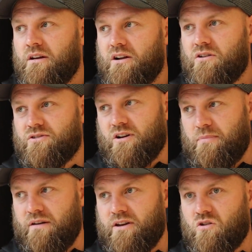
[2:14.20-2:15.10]
also a
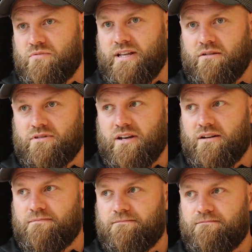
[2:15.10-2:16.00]
bit of it comes down
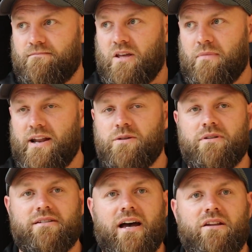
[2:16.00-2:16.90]
to the
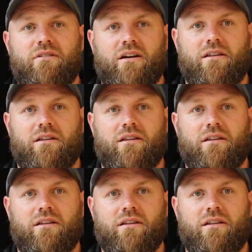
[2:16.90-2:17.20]
management side of it,